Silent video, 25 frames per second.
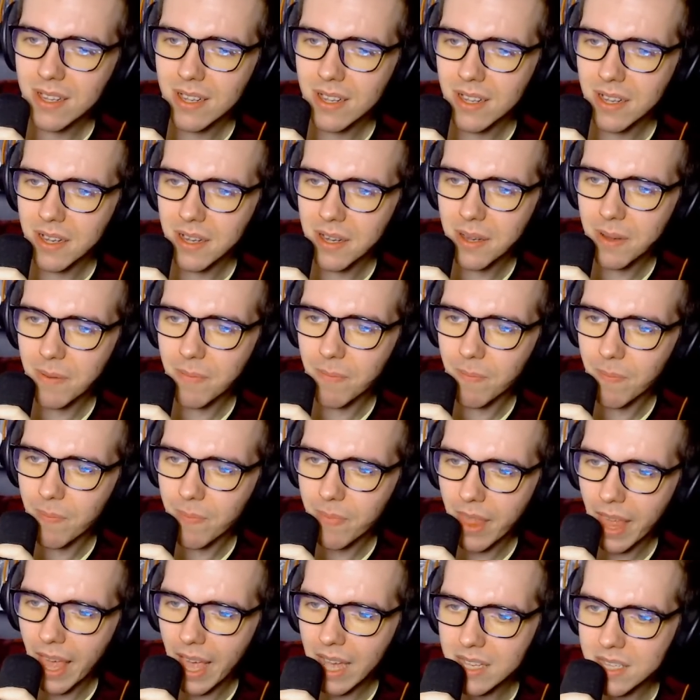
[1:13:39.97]
Um,
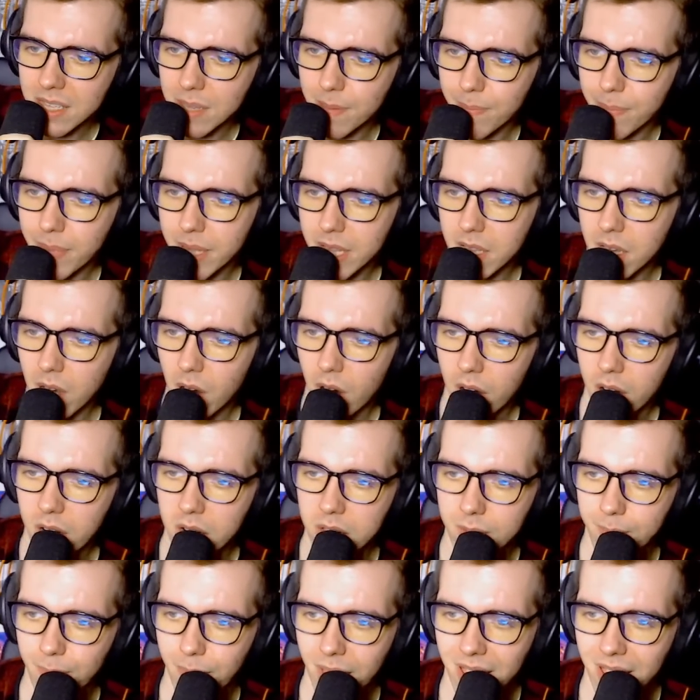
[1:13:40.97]
has it been hard